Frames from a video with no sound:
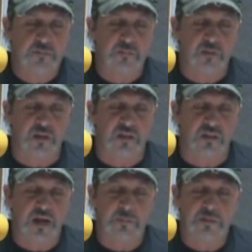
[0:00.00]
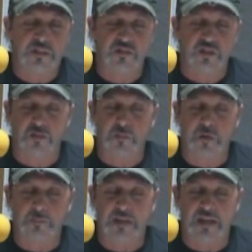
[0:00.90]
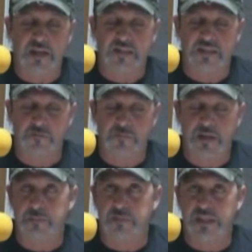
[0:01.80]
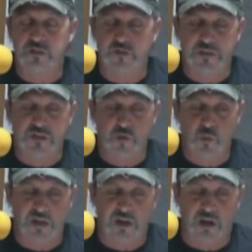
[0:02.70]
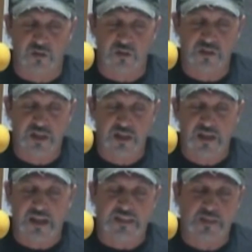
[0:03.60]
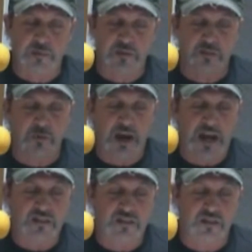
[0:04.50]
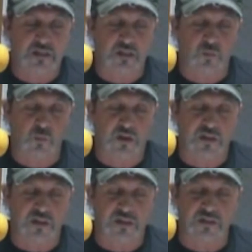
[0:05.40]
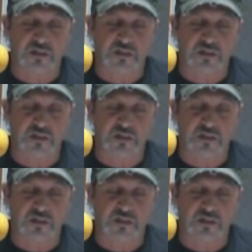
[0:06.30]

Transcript: p.m. and the competition starts promptly at 7 p.m. and the entry fee is $20. And this month's prize winner